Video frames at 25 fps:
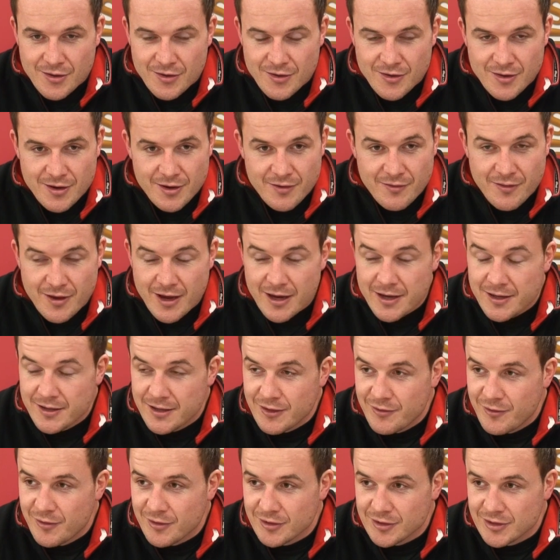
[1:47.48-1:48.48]
They're a very
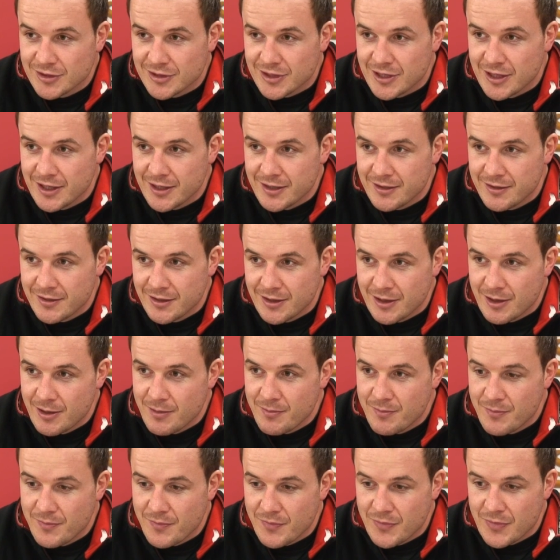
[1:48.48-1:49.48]
difficult side.
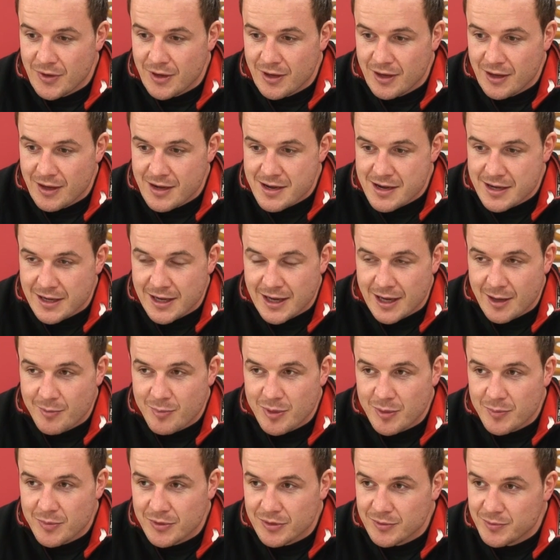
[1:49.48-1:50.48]
Again,
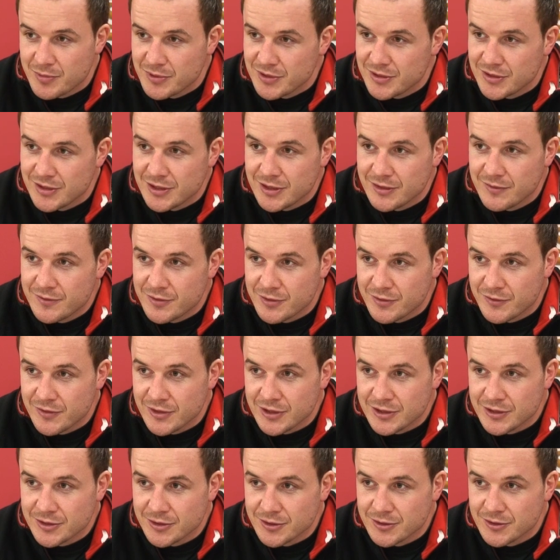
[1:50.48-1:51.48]
people perceive
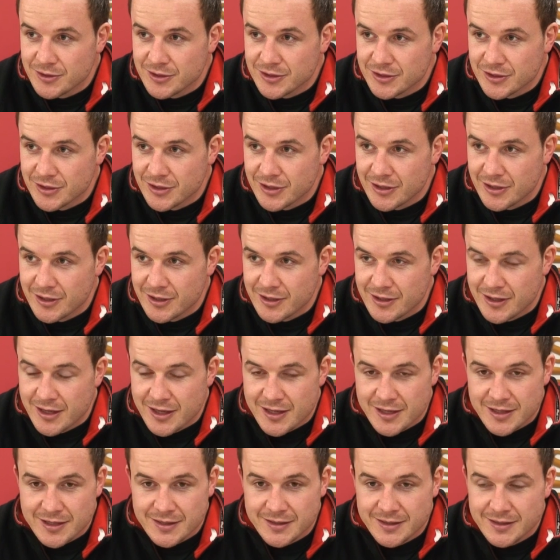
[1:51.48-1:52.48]
Treviso as
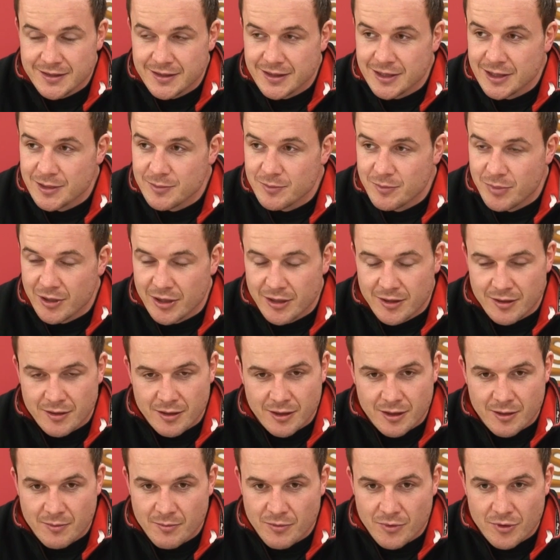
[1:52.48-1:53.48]
an easy team, but
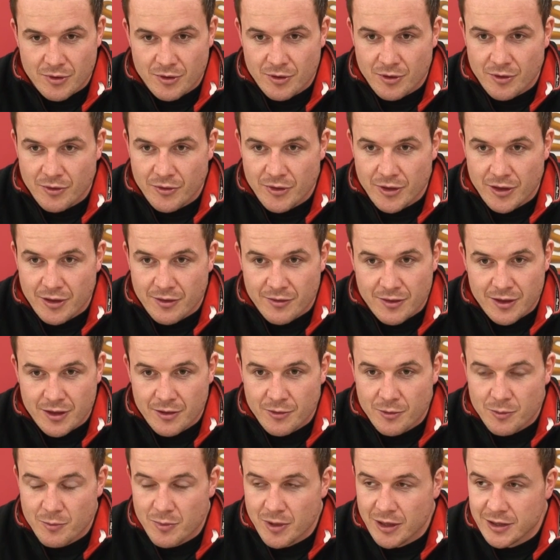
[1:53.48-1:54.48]
they're
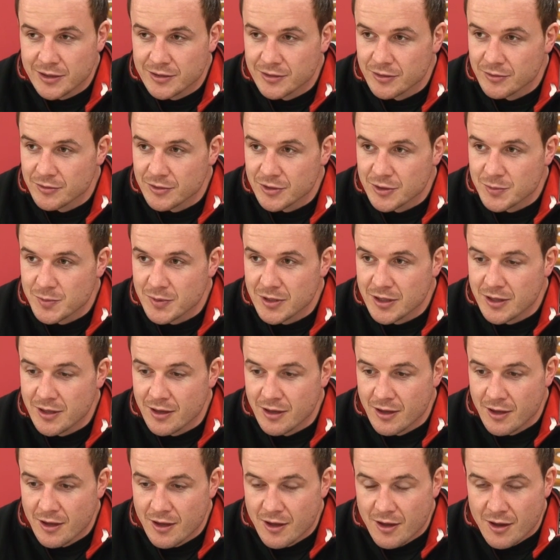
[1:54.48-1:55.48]
no mugs, so to speak.
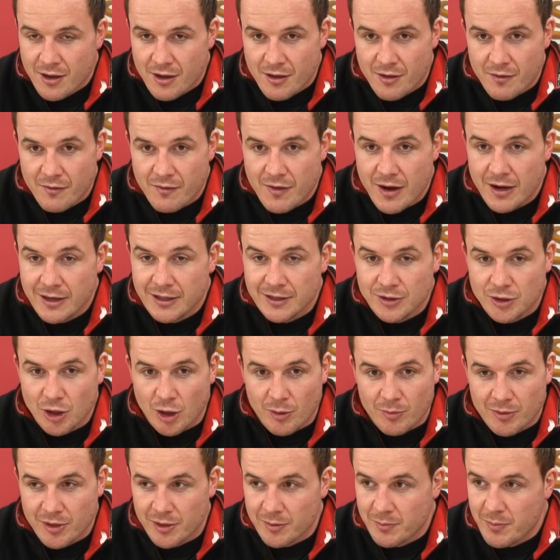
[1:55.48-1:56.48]
A very
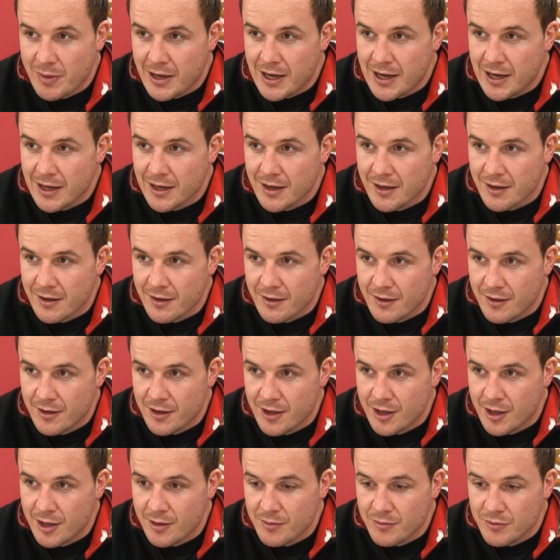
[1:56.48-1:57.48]
dominant pack.
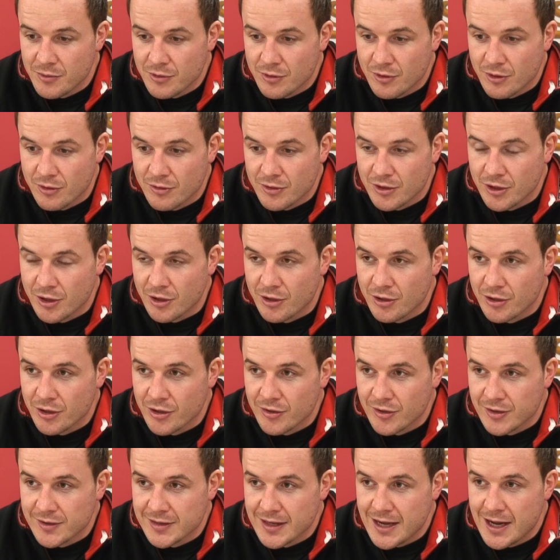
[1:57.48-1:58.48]
You've only got to look
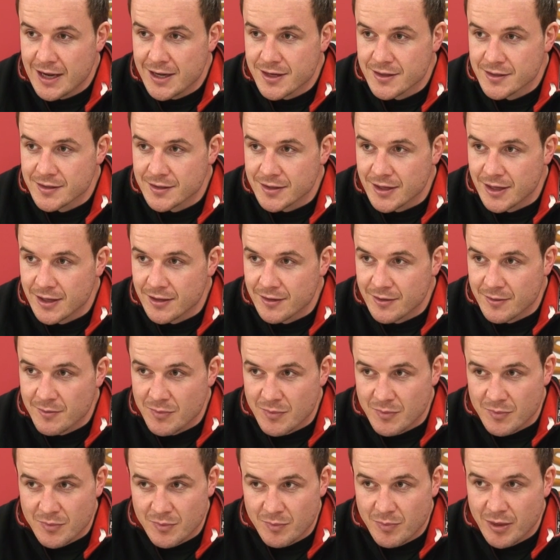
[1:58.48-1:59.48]
at the Italian side and
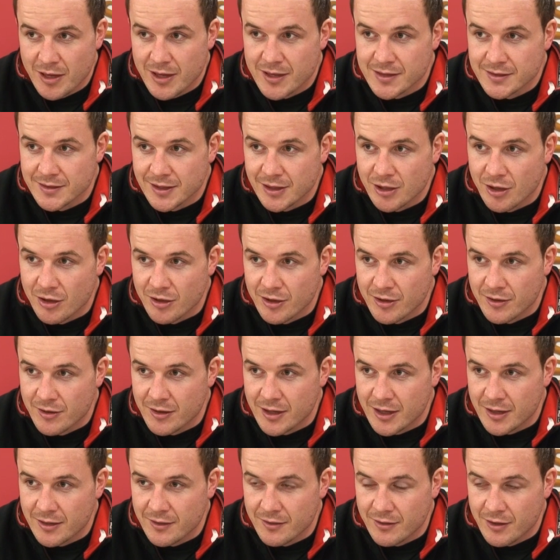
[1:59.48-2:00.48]
players they got
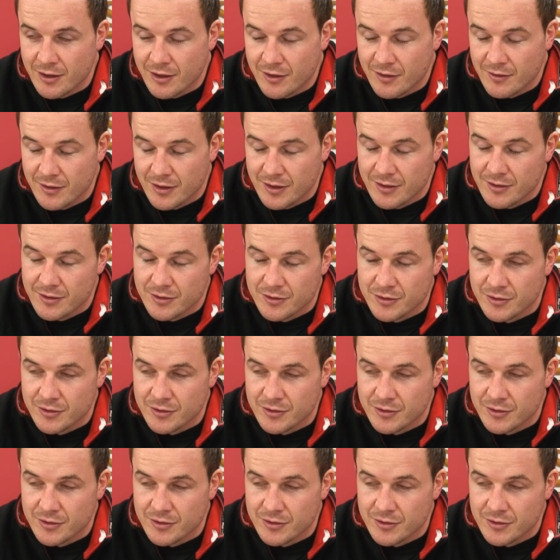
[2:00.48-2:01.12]
in the